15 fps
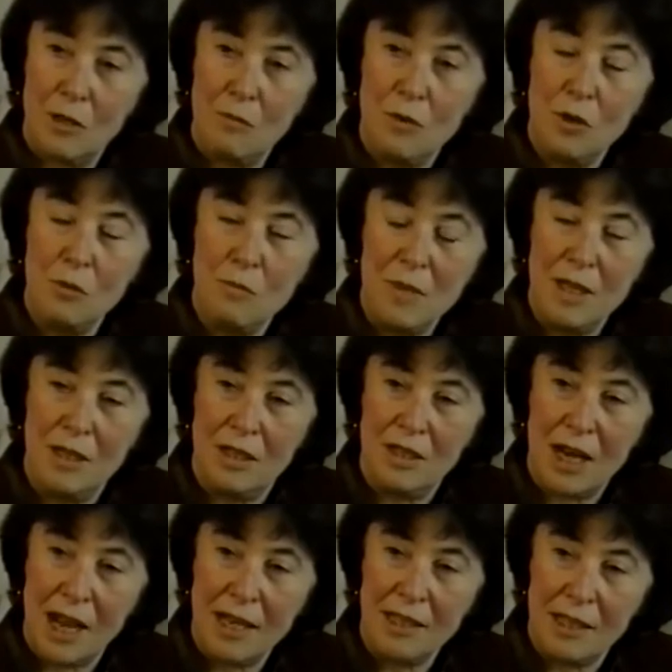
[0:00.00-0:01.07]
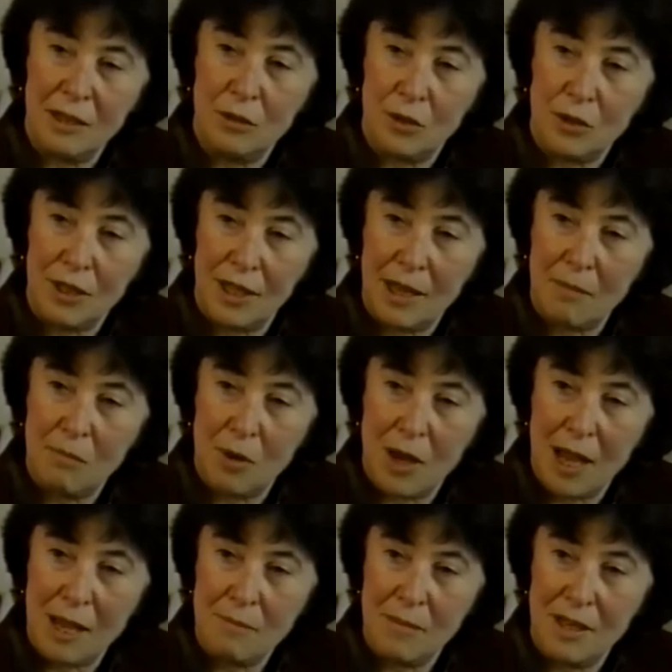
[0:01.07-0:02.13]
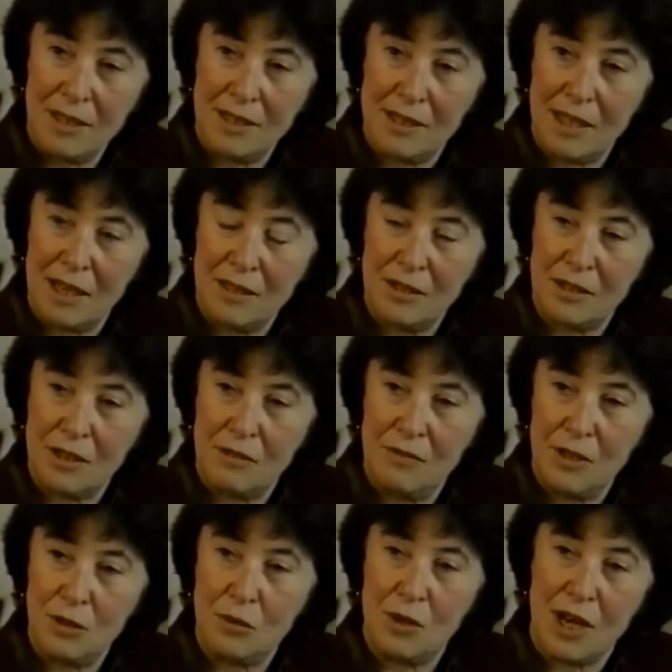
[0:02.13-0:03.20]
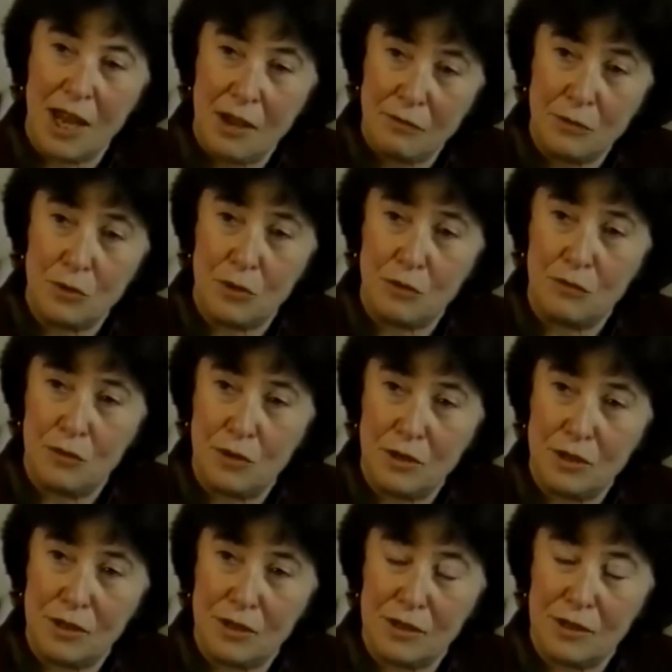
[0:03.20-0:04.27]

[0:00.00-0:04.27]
You mean right in the camp I made sense of it, or afterwards?